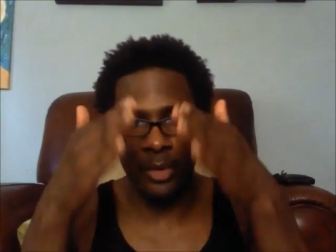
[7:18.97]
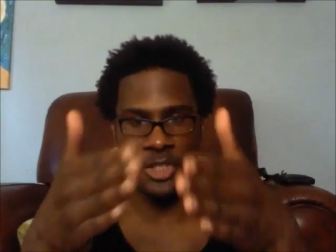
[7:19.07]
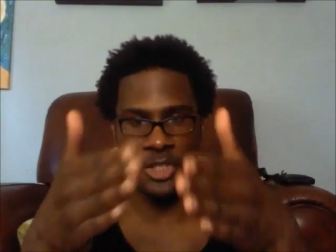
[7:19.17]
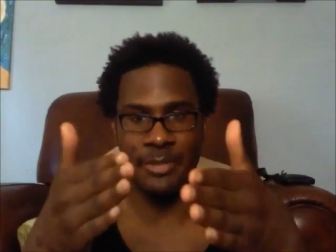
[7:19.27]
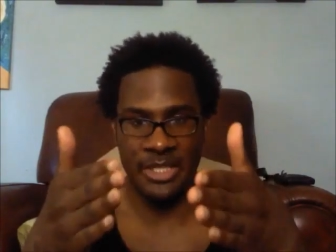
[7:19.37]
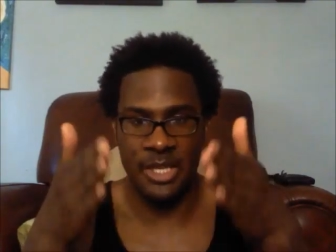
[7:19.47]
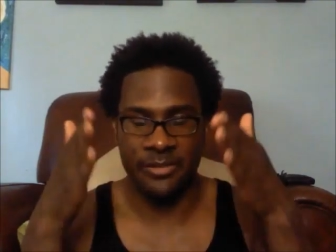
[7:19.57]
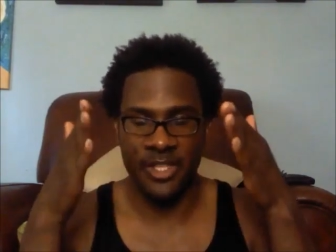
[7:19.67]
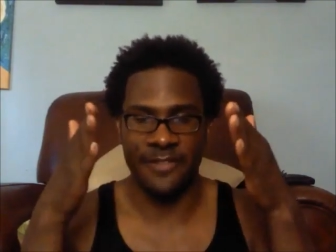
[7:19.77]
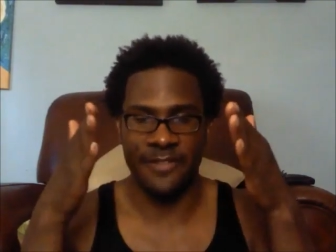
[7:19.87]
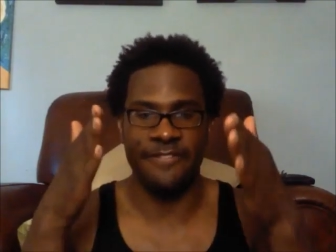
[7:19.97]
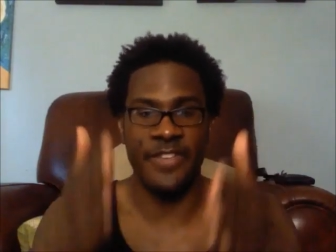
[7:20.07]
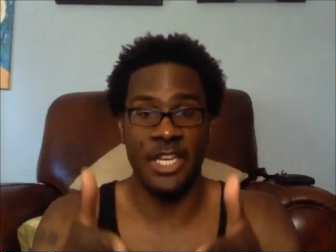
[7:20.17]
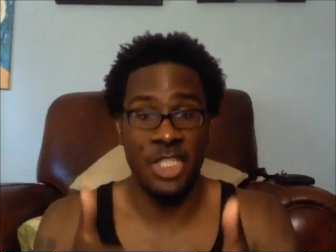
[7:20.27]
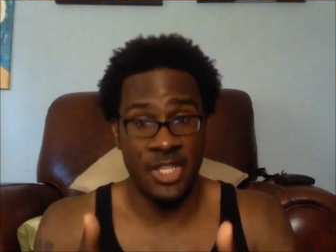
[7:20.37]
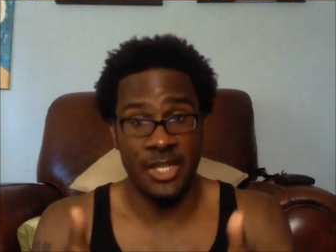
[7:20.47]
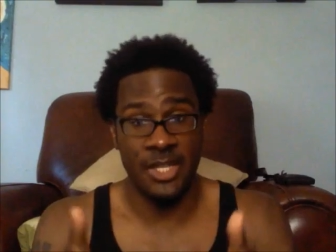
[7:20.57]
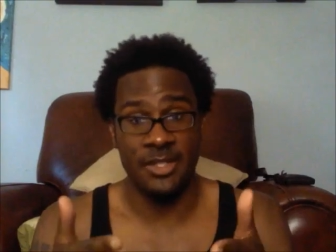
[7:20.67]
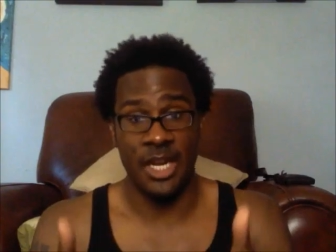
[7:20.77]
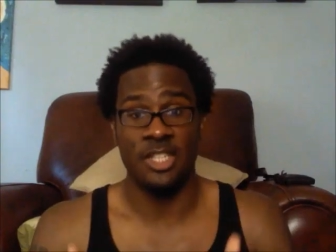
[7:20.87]
push myself to finish
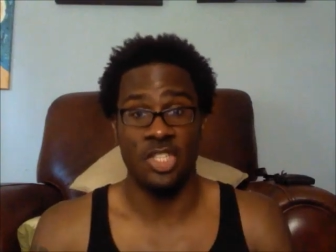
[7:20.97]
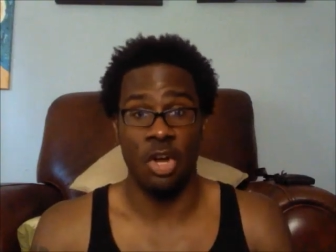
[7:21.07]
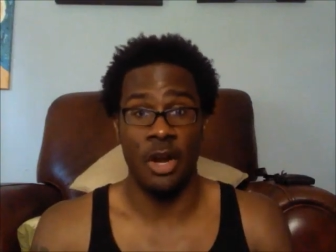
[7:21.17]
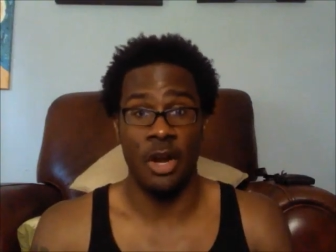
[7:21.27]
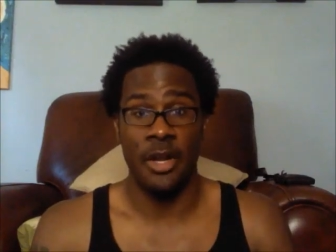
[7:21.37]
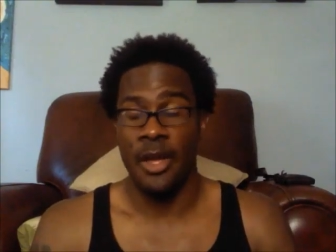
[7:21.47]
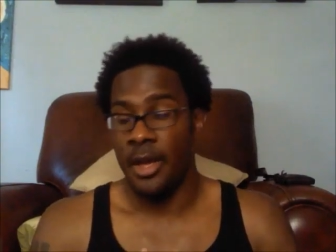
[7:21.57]
things that I start.